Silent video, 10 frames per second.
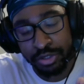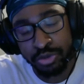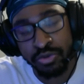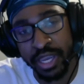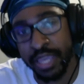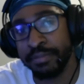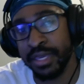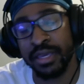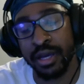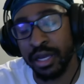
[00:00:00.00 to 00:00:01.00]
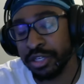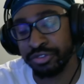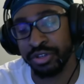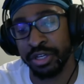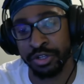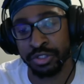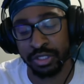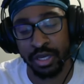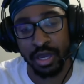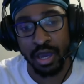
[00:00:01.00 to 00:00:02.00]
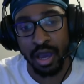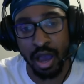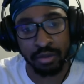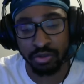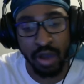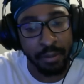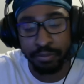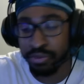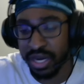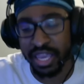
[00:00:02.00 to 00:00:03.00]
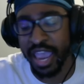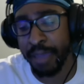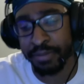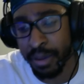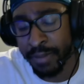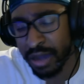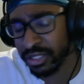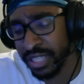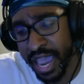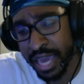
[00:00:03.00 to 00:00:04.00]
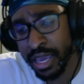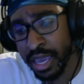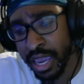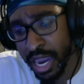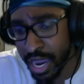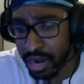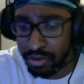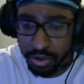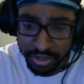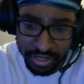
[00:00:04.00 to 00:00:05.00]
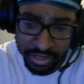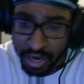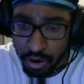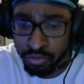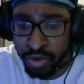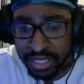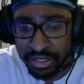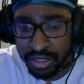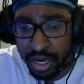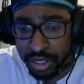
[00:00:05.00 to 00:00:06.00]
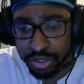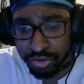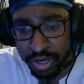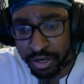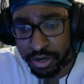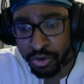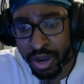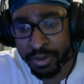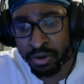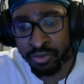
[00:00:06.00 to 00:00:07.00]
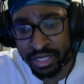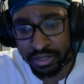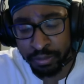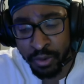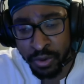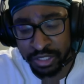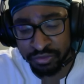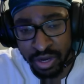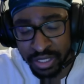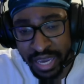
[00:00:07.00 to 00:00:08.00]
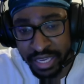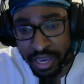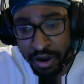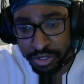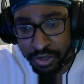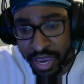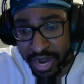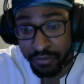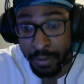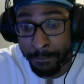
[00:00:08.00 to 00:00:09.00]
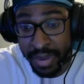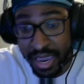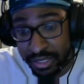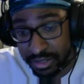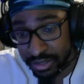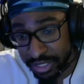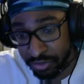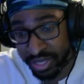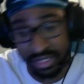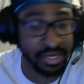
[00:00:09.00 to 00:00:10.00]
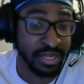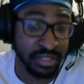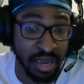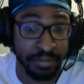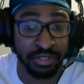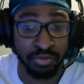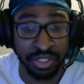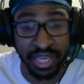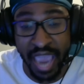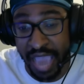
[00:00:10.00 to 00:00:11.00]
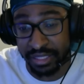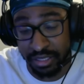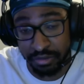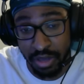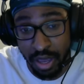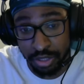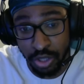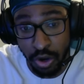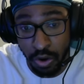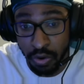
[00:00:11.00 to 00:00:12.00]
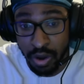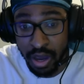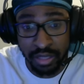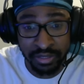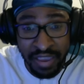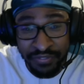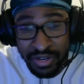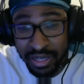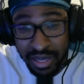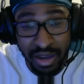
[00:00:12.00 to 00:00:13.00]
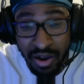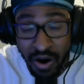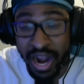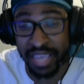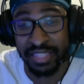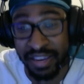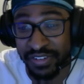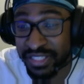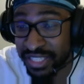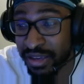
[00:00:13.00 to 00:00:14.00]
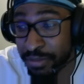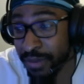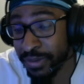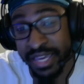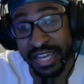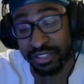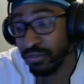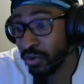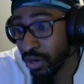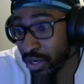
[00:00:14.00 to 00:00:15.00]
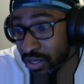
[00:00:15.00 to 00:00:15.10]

2 AP color triggers. So I'm pretty happy about that. And of course, it's a rest color trigger. You're able to rest an opponent's frontline character, and it remains set to rest the next time he switched to active. So definitely a good card. I can definitely see him being played as a 4.